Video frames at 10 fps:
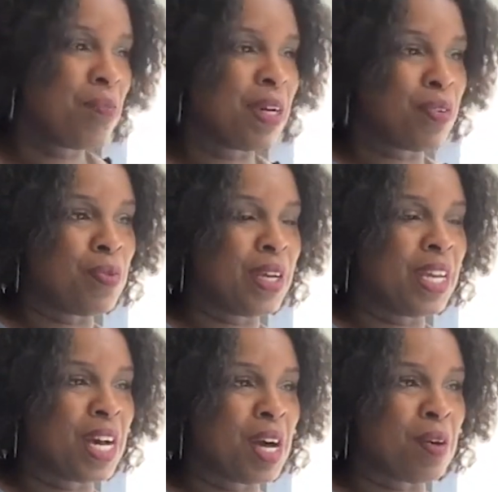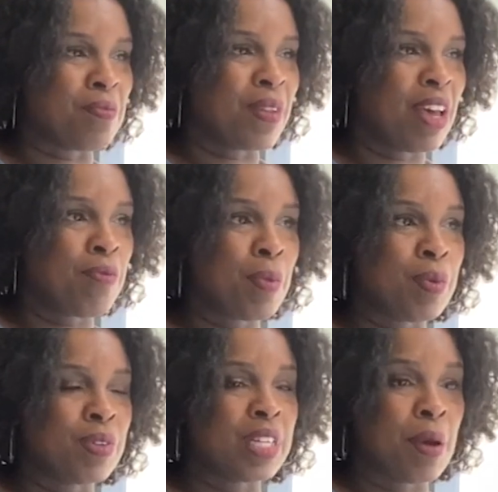But we um, have
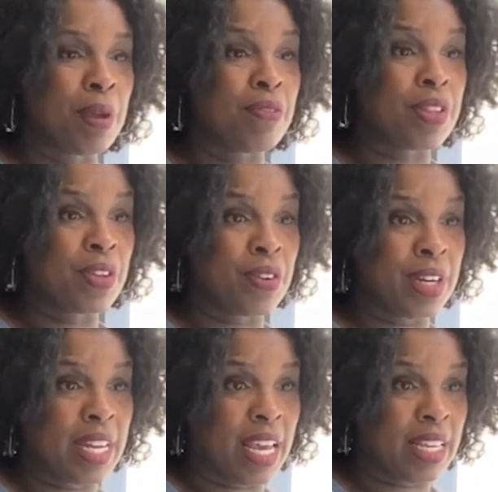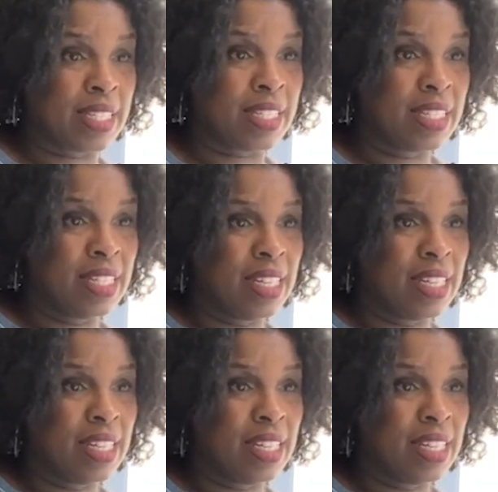people shop every 30 days.